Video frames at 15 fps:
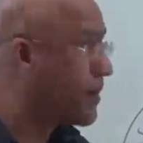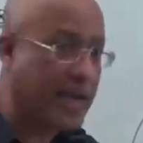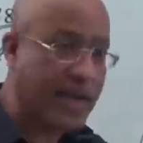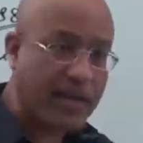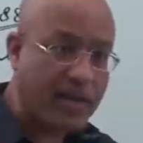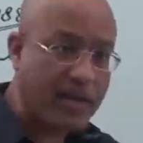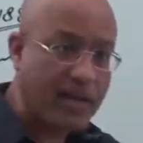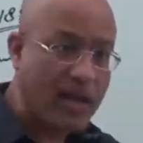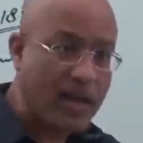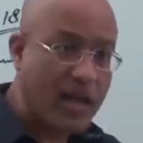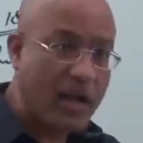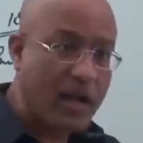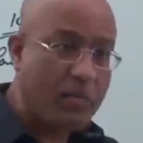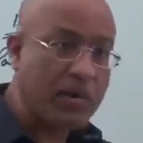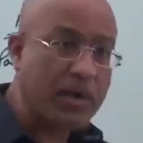brain
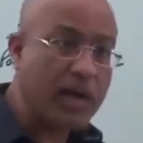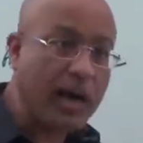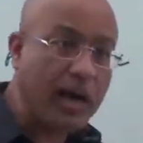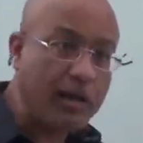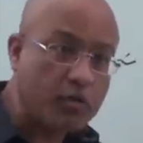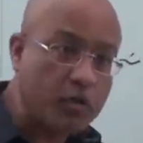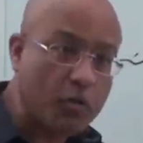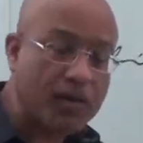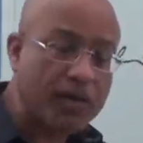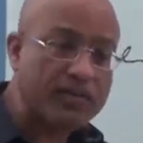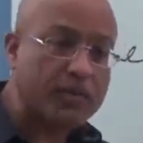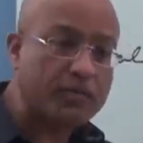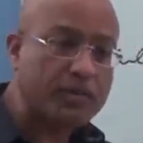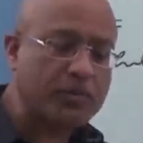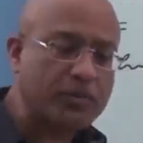but also
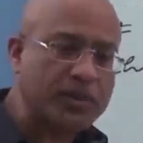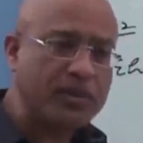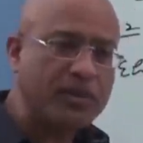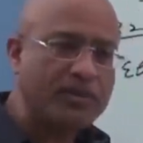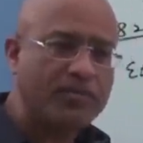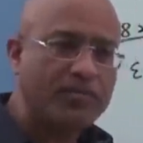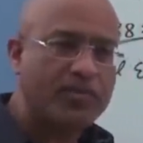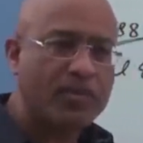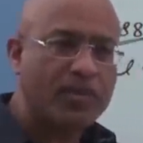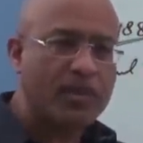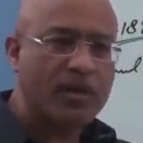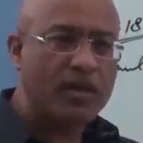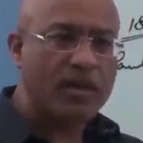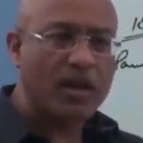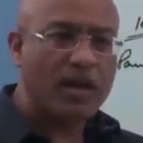present between
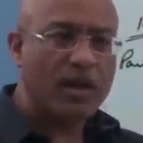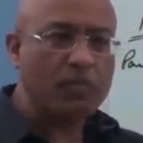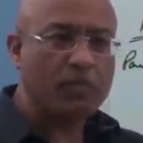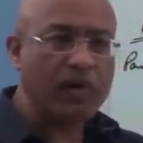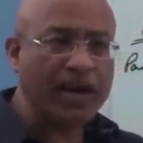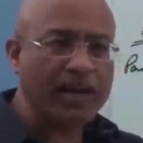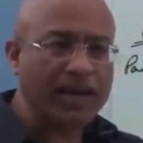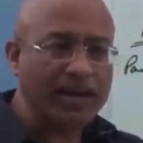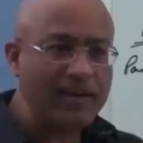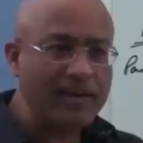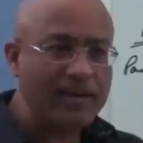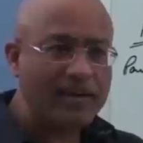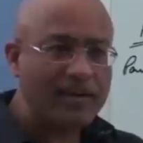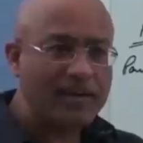blood and